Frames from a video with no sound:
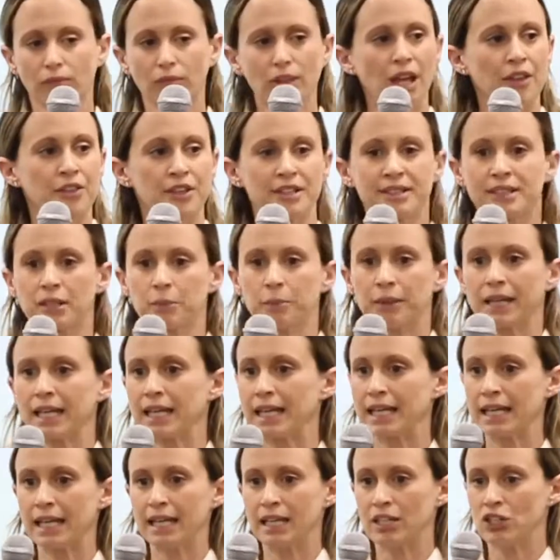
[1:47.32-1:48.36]
this can be
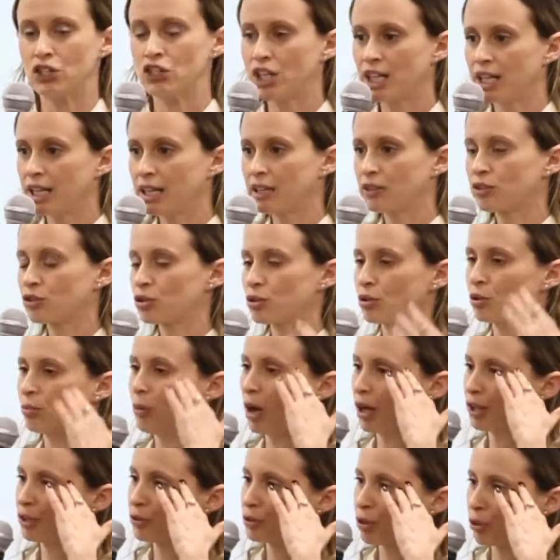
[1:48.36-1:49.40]
EEG to
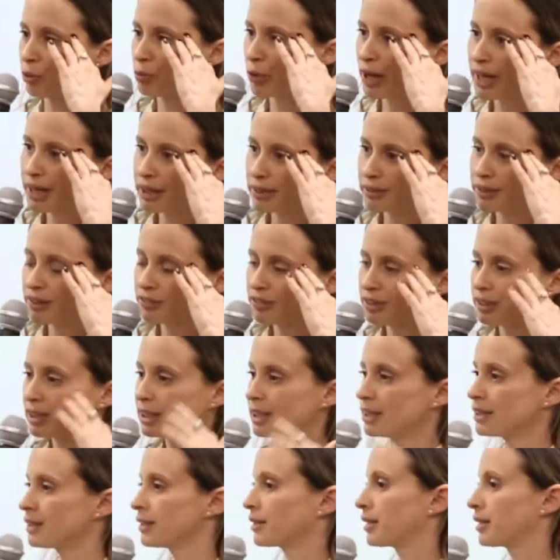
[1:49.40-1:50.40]
monitor brain activities.